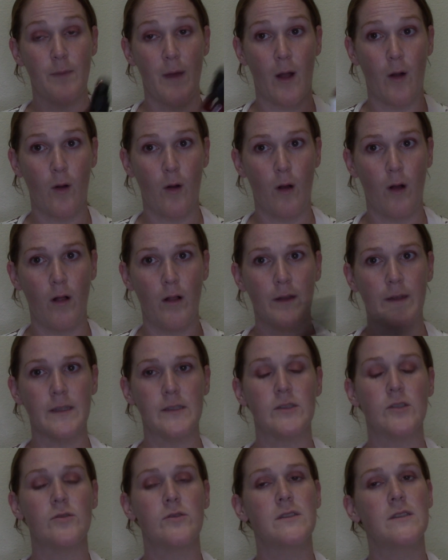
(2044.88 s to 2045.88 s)
alcohol in it.
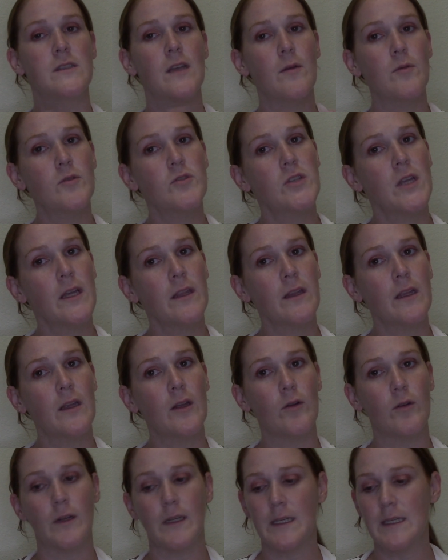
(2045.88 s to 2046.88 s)
So double check the
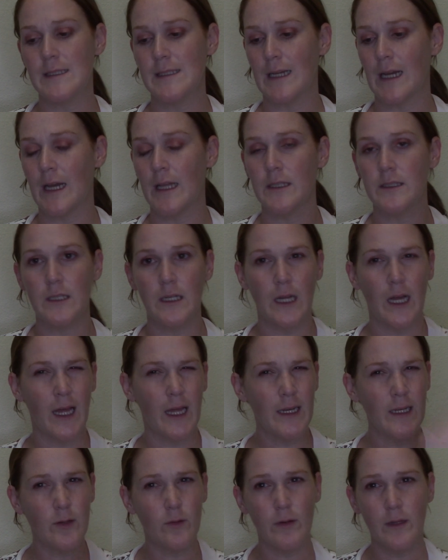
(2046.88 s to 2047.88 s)
ingredients. I
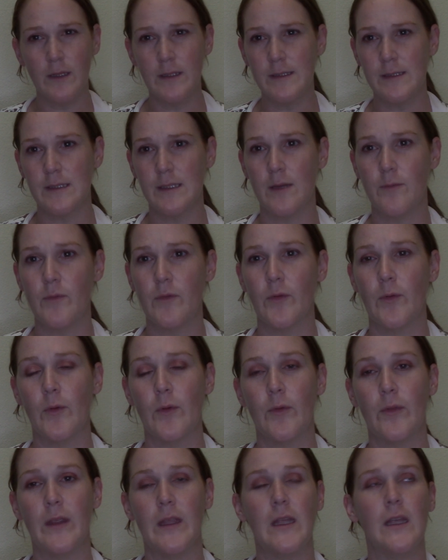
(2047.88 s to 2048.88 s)
kind of quickly skimmed through
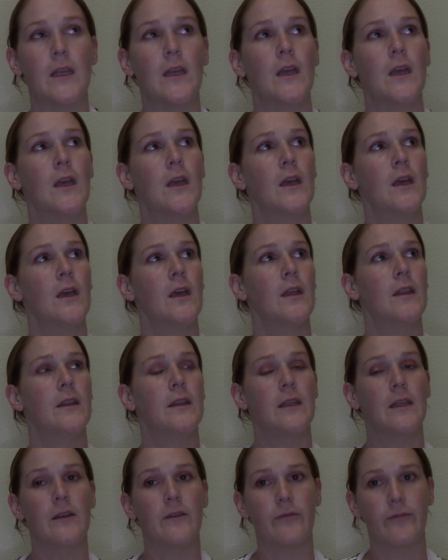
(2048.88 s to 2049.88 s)
the
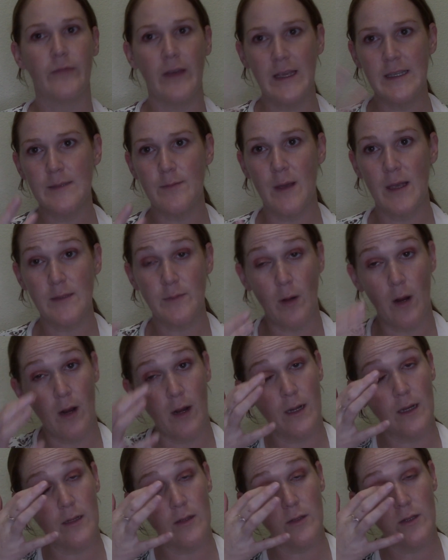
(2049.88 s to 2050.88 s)
face mask part
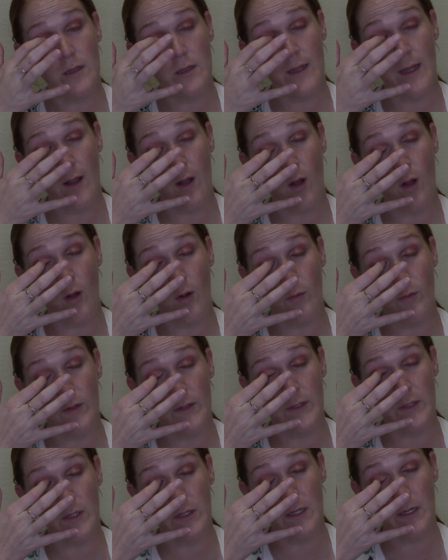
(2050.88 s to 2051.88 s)
and it looked like all
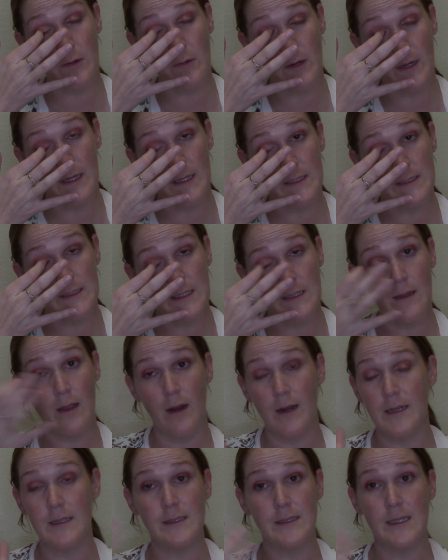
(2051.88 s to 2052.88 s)
really good ingredients in there. I
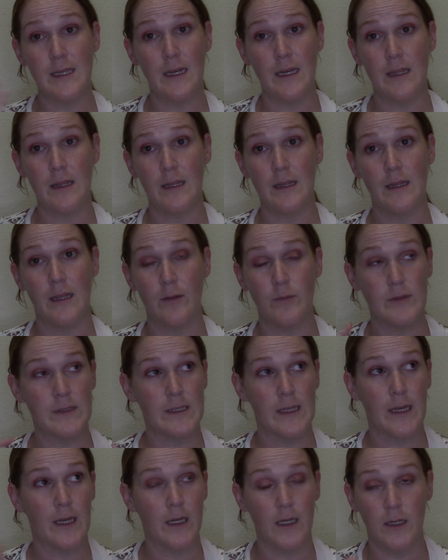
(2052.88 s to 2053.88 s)
didn't see anything that was
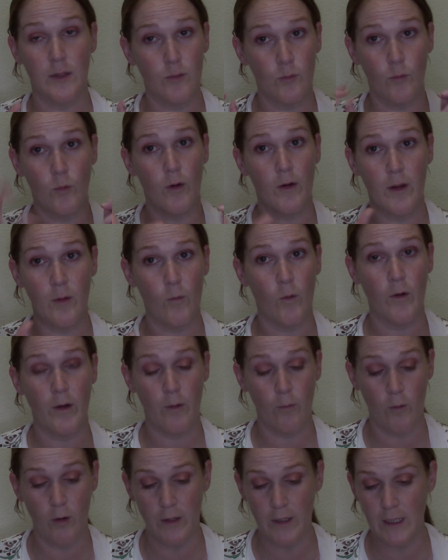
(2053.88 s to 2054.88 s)
like warning,
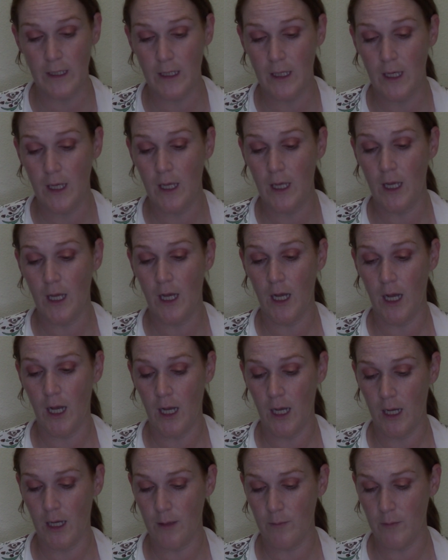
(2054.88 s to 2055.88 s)
warning, warning.
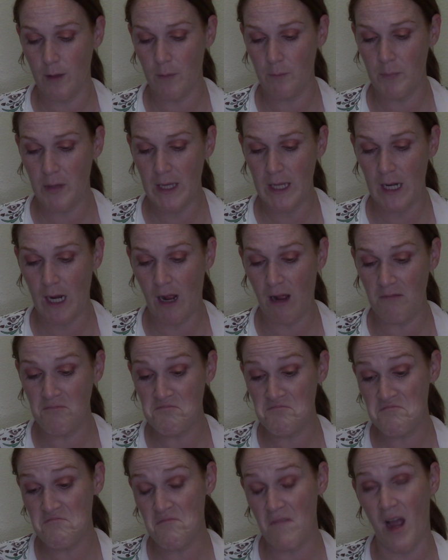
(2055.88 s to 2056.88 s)
But
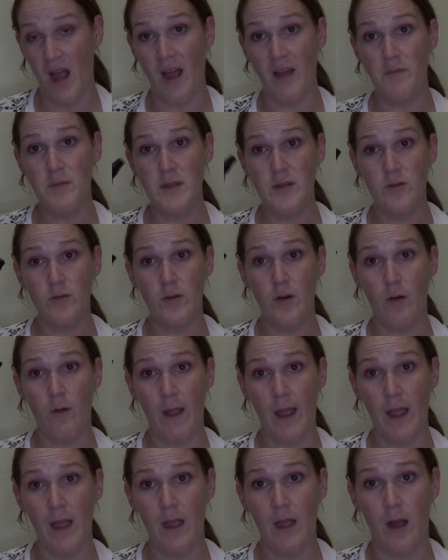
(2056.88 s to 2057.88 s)
I've been doing
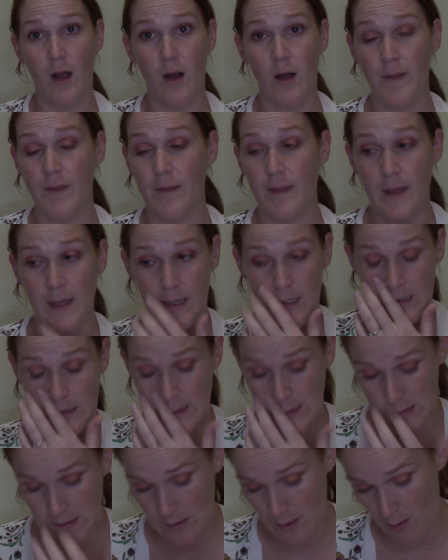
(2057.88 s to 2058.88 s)
okay on this.
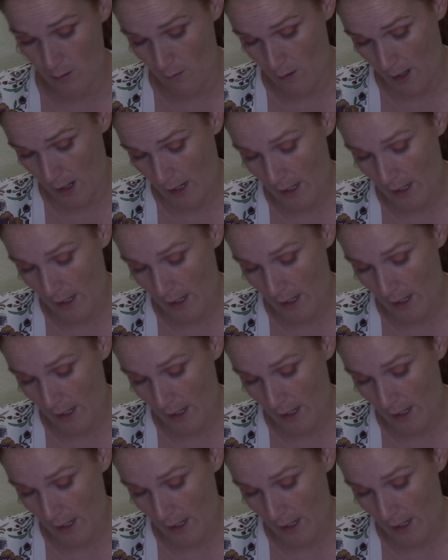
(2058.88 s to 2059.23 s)
So